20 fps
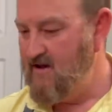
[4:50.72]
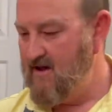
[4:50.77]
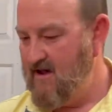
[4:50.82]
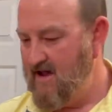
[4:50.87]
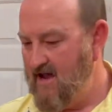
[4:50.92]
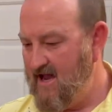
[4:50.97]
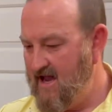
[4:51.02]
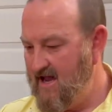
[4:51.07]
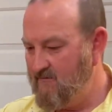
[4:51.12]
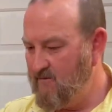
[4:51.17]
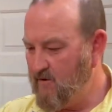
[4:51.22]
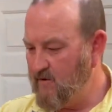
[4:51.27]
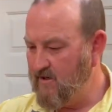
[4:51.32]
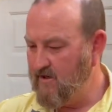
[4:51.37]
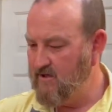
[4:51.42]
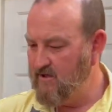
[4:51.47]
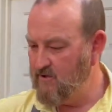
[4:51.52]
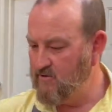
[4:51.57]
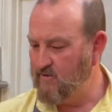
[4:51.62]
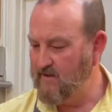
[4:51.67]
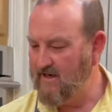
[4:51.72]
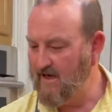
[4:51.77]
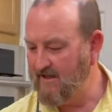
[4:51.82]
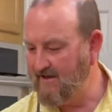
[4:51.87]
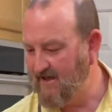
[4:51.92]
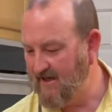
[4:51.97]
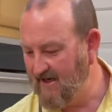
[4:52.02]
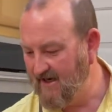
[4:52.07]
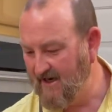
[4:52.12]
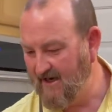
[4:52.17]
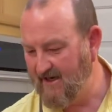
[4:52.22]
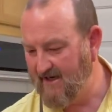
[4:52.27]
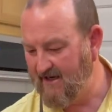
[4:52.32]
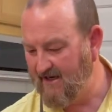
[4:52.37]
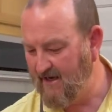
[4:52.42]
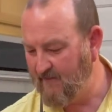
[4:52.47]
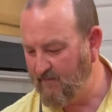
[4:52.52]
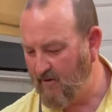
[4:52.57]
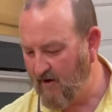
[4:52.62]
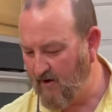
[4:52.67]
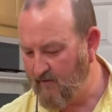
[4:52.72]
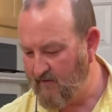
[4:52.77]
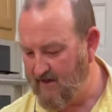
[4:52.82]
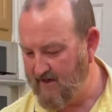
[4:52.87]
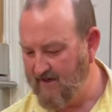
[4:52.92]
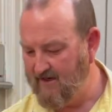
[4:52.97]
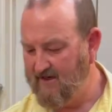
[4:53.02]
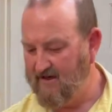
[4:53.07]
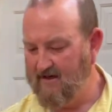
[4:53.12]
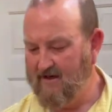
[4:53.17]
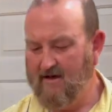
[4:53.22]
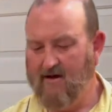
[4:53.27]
And what we're gonna do is we got that heating up already.